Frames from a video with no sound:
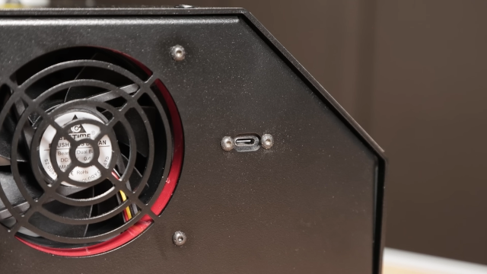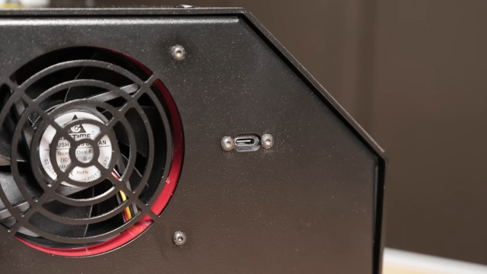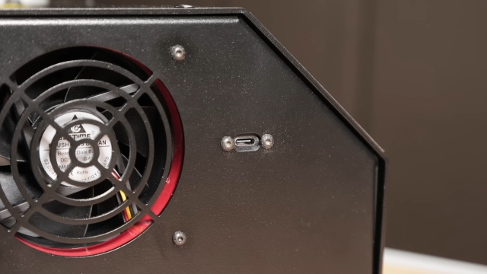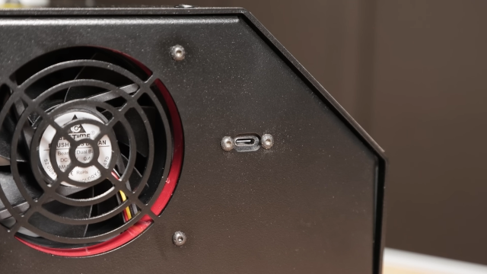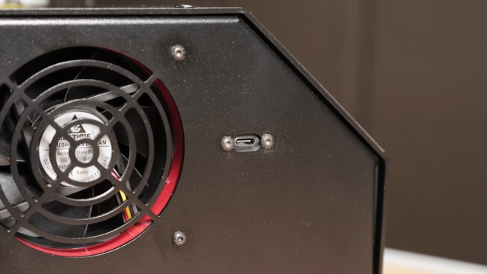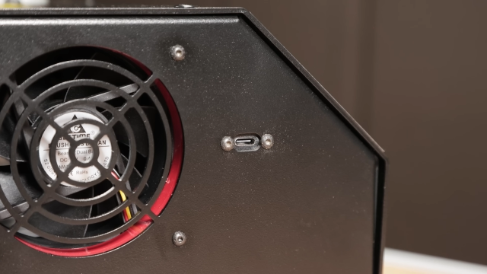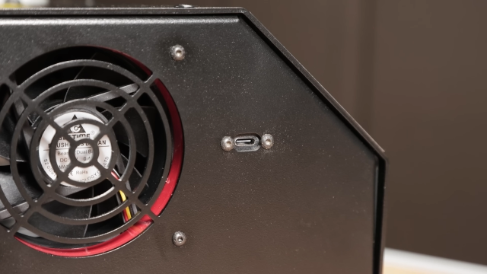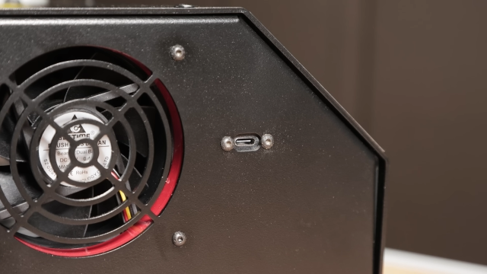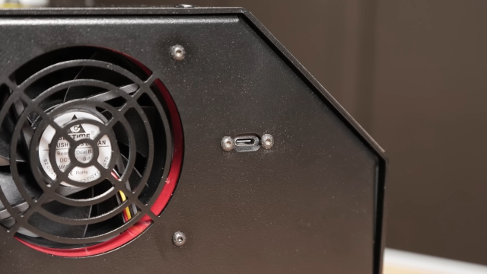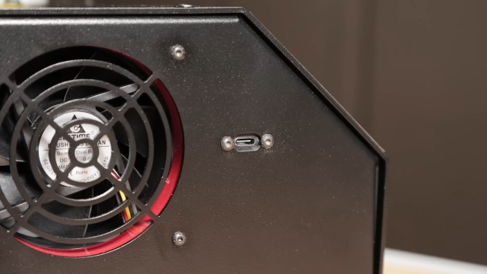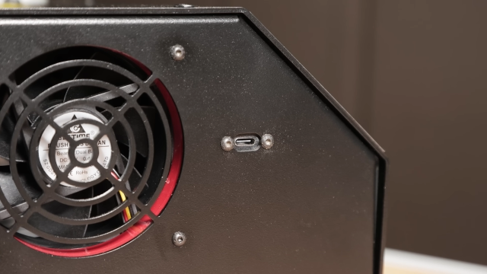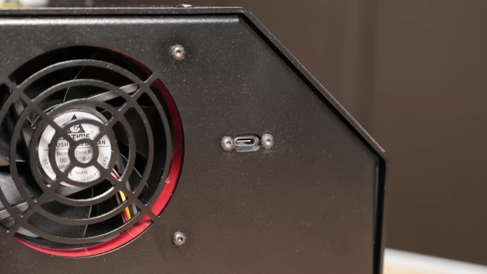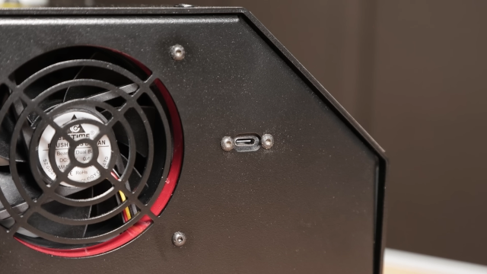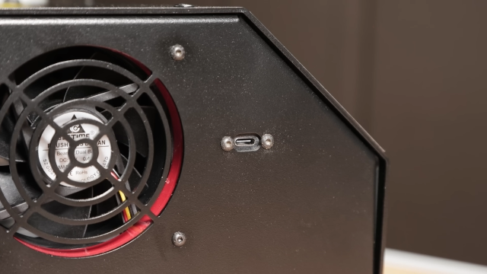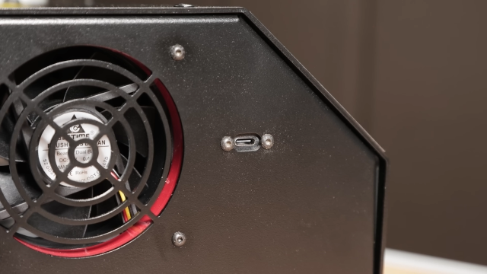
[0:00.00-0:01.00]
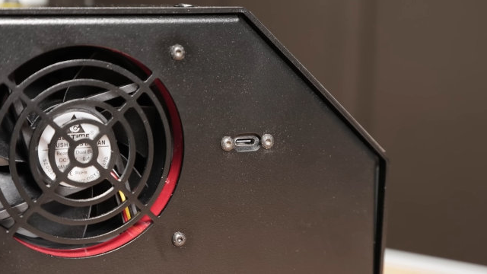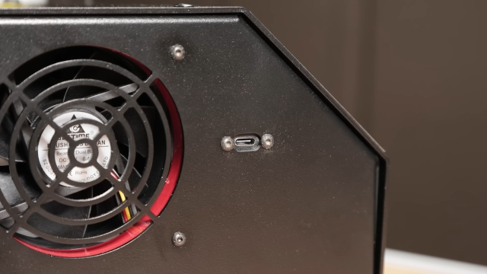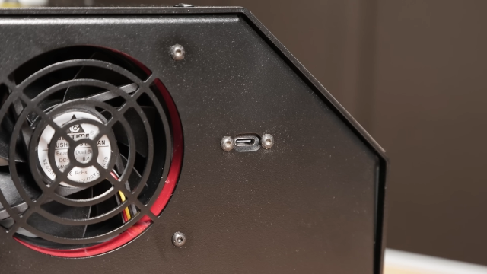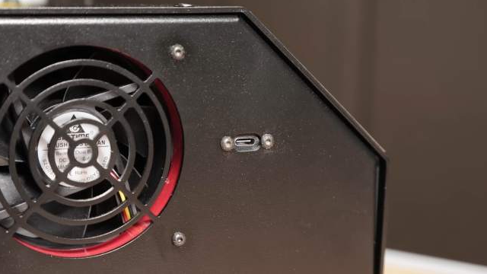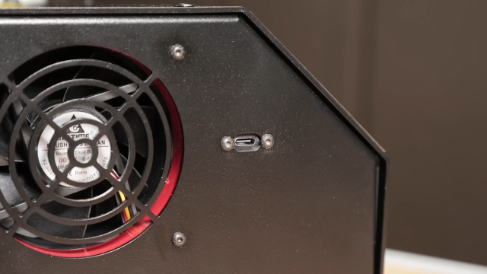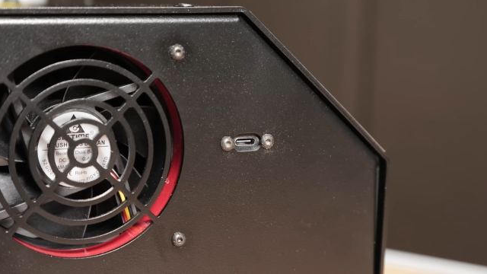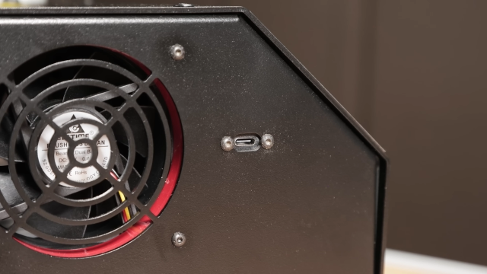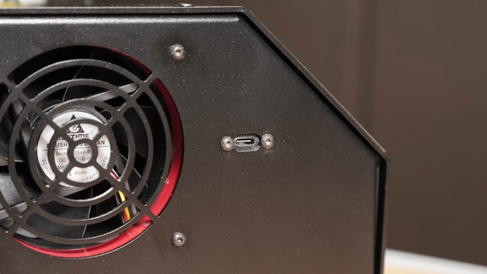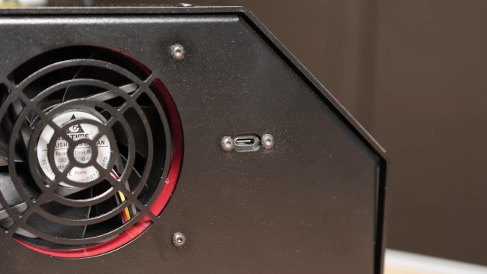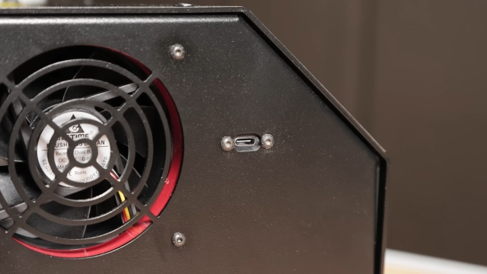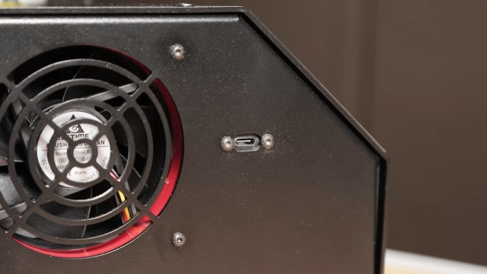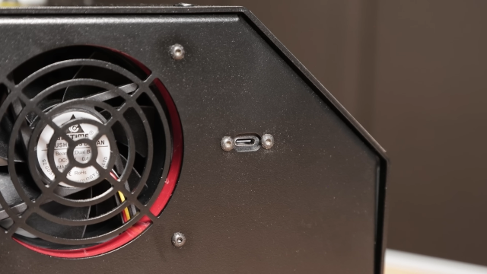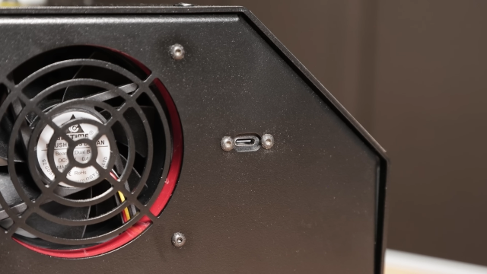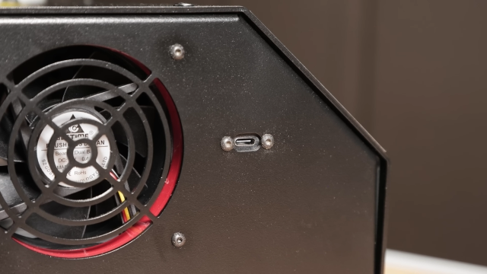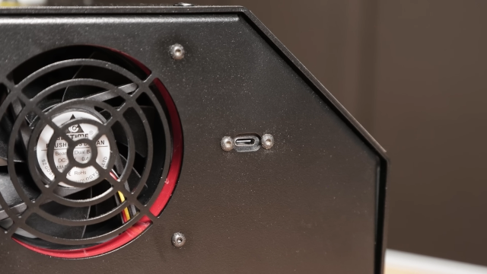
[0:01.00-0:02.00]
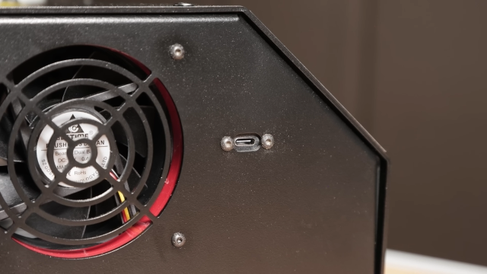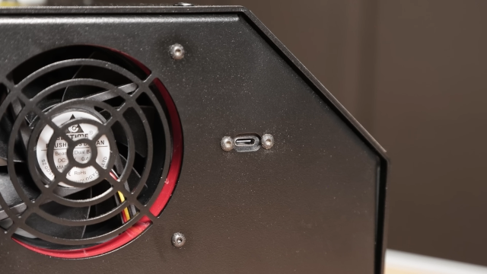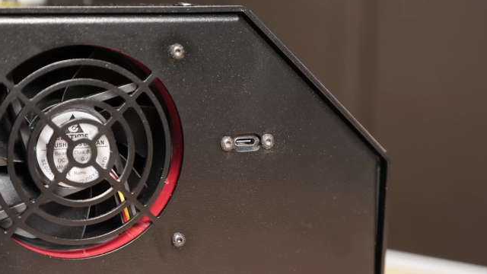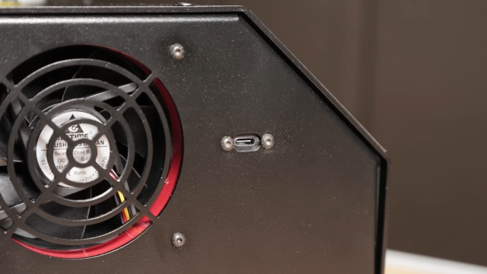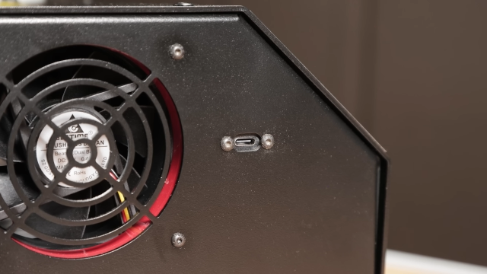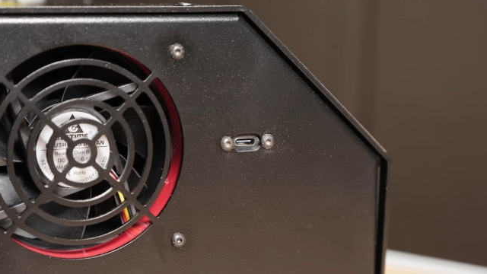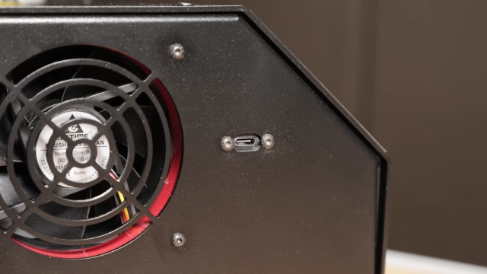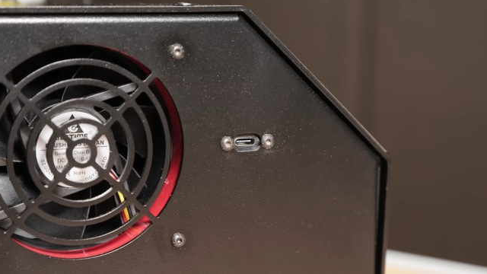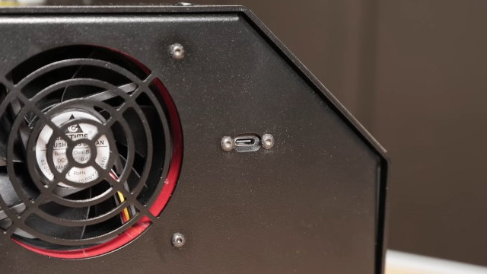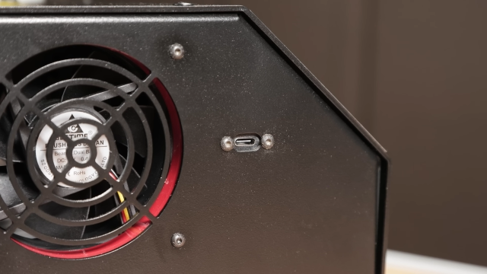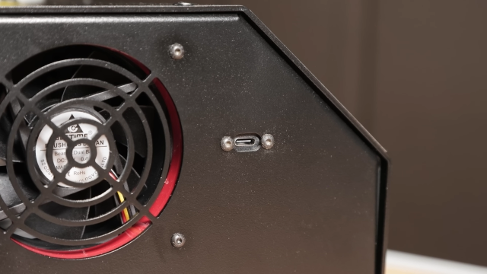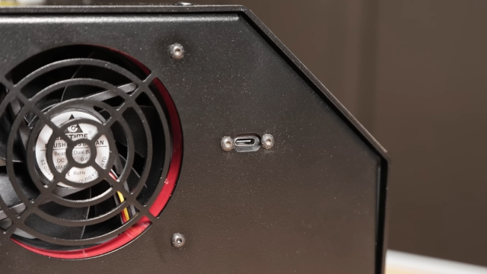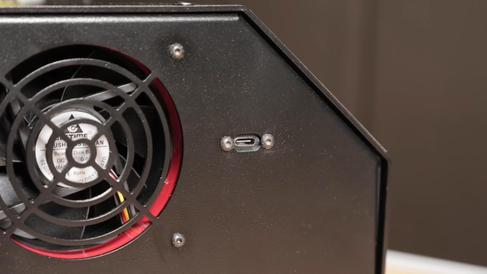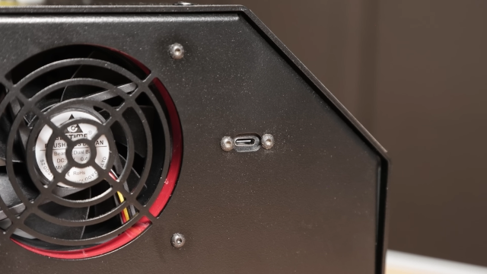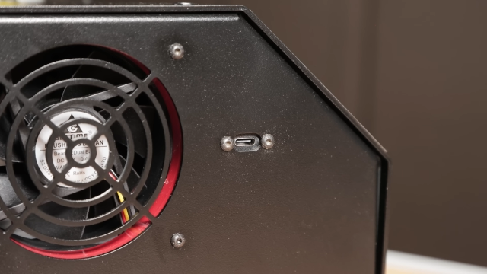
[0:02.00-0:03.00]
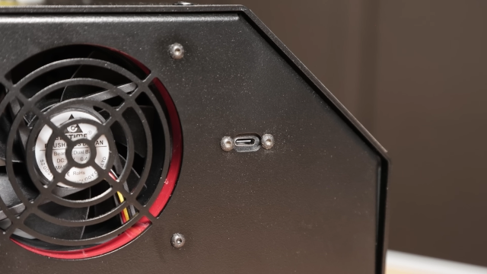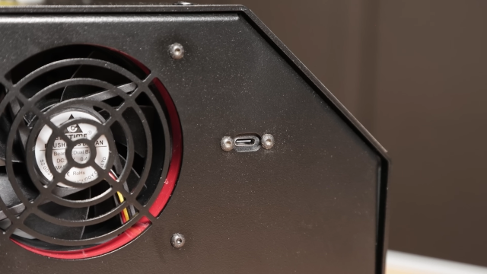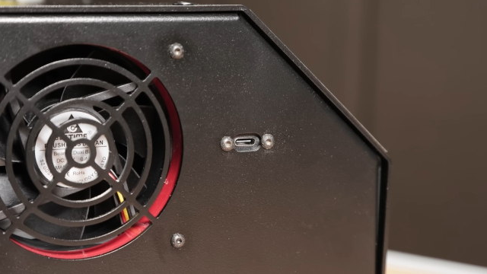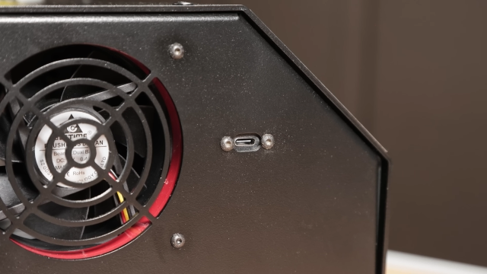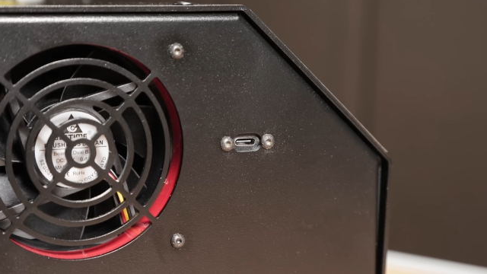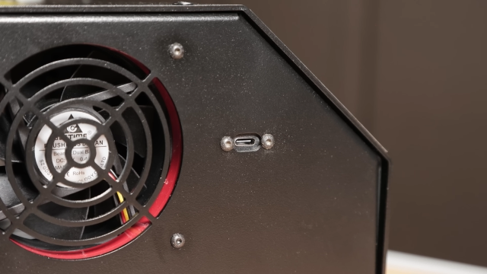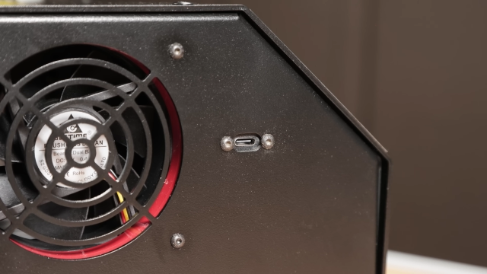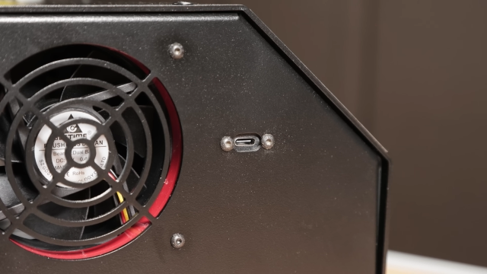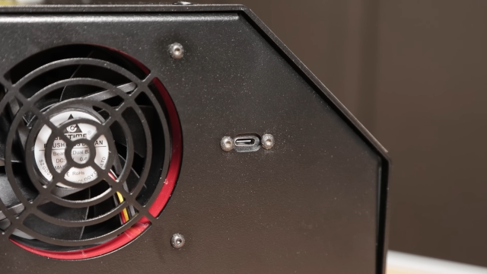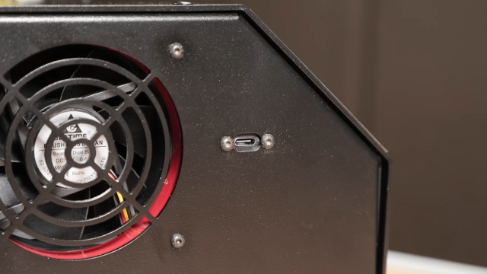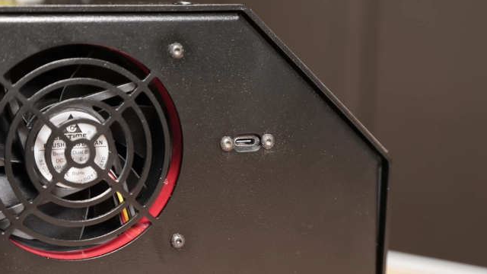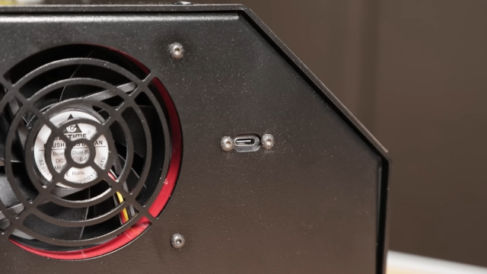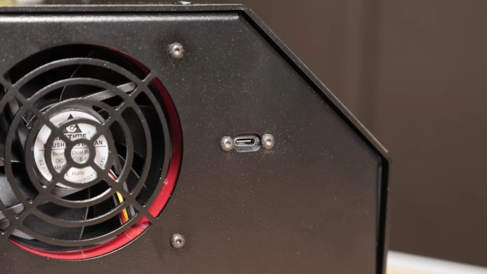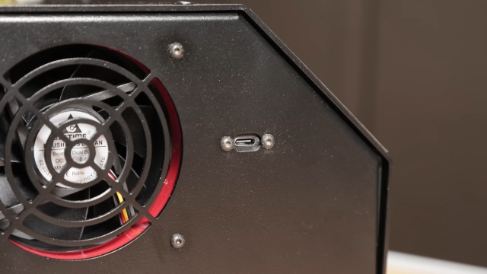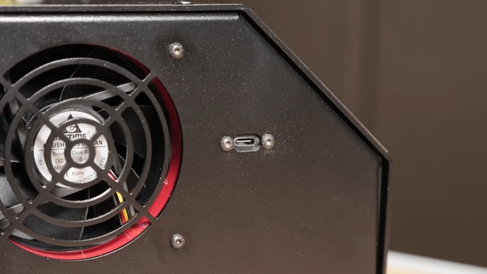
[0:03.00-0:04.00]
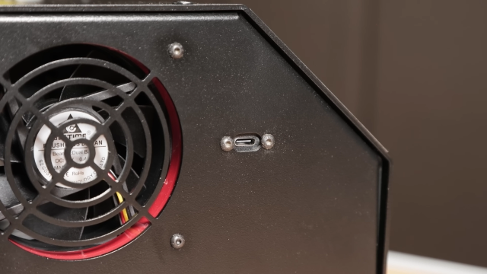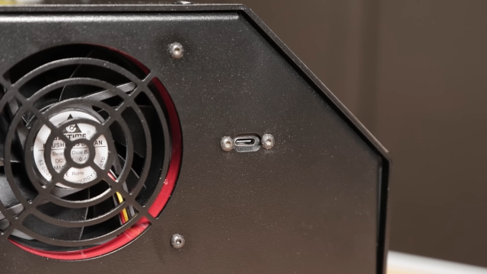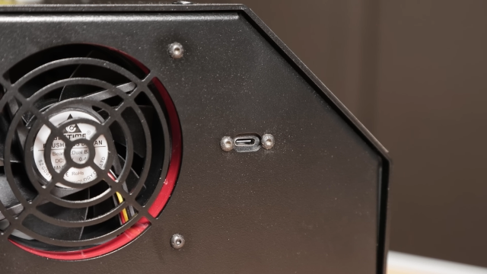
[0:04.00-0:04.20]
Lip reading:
Nobody's mouth can be seen.